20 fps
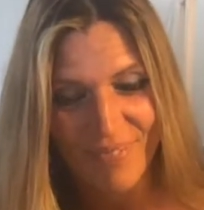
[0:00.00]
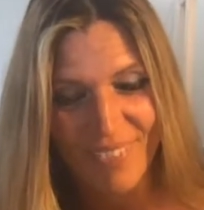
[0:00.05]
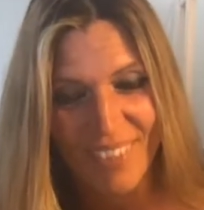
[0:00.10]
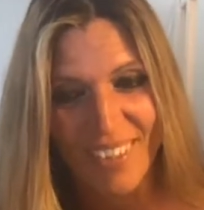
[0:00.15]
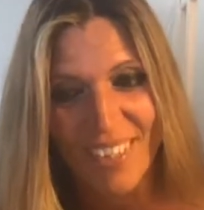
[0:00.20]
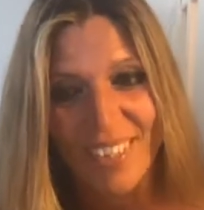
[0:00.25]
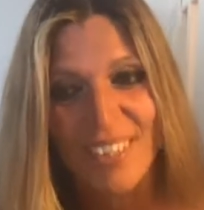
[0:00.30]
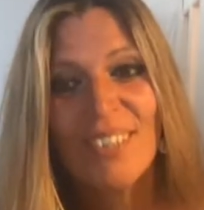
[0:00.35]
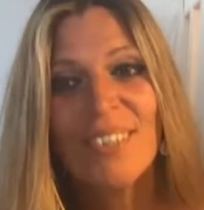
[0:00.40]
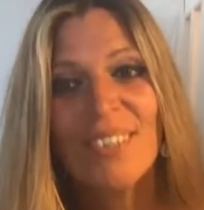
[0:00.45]

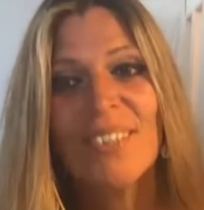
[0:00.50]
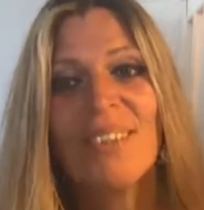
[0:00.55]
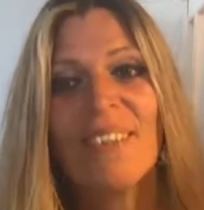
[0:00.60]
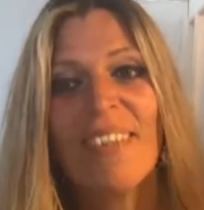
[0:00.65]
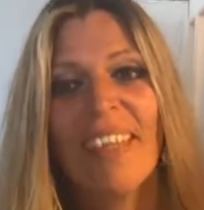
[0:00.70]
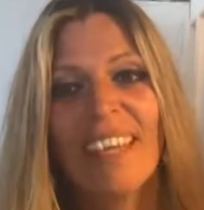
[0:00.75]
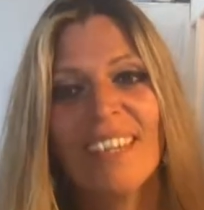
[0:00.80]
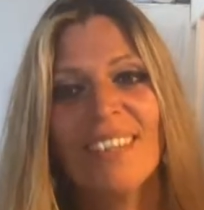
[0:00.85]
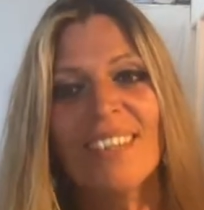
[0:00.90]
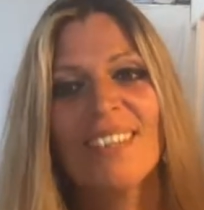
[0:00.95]
You too.
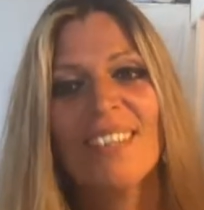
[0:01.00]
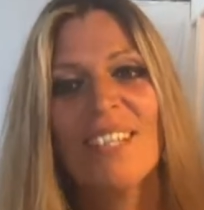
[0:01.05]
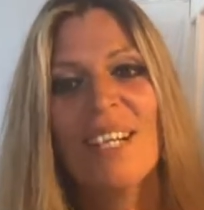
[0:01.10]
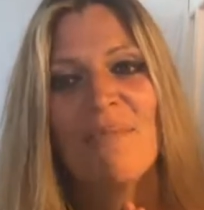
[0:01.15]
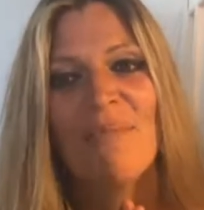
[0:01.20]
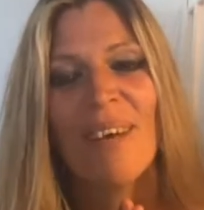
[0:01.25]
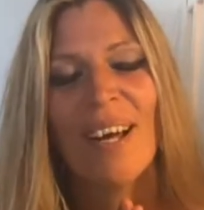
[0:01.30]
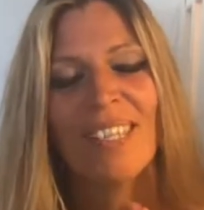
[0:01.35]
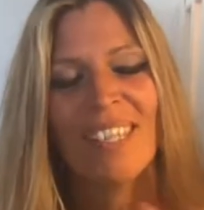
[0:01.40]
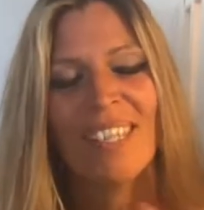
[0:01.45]
Thank you so
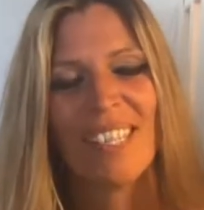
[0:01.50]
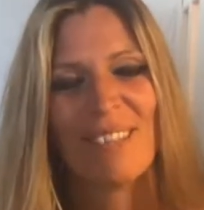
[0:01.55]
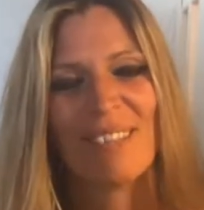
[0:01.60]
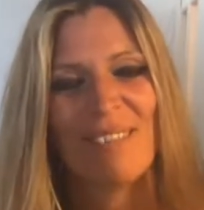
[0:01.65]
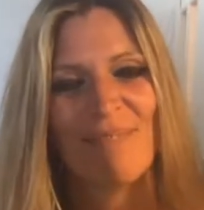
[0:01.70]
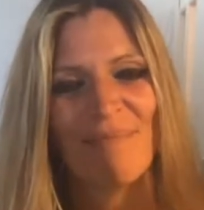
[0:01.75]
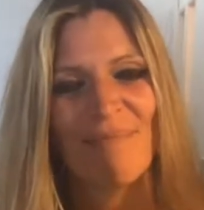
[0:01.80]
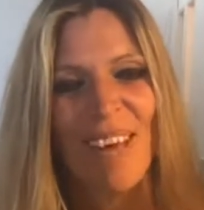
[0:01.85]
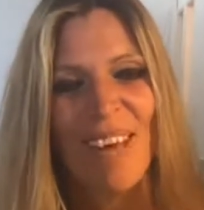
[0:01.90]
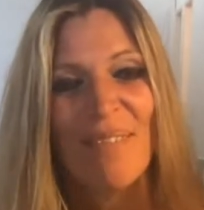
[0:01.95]
much.
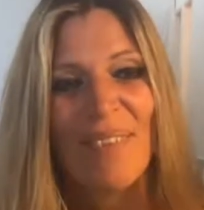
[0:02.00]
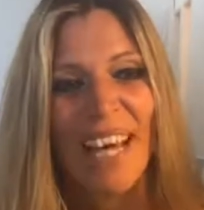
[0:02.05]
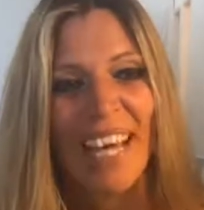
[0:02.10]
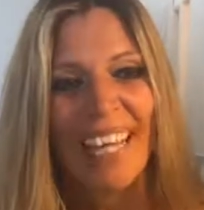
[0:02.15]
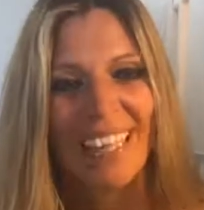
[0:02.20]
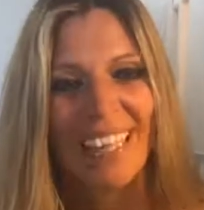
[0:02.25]
Bye-bye.